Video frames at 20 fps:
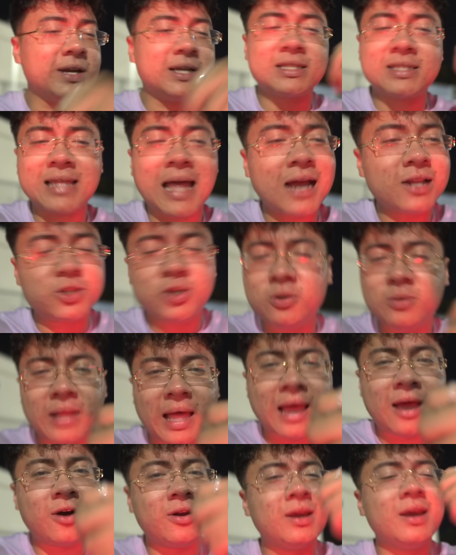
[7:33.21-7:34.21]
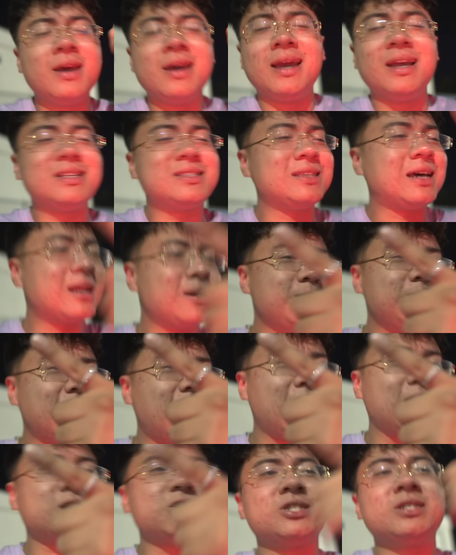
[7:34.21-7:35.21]
It's not too loud, it's not
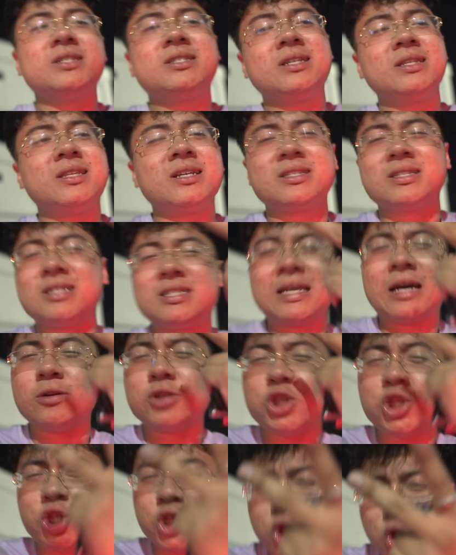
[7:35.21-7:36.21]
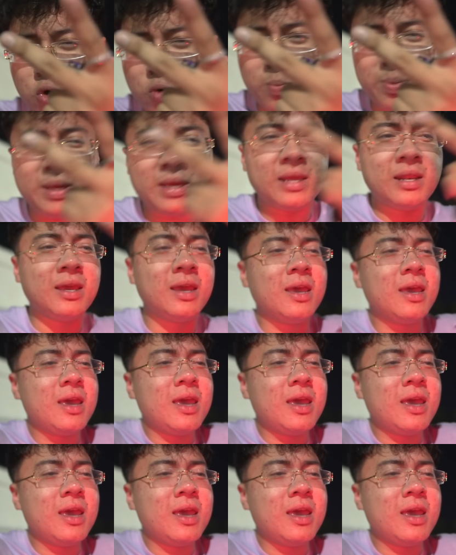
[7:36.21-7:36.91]
obnoxious, it doesn't sound stupid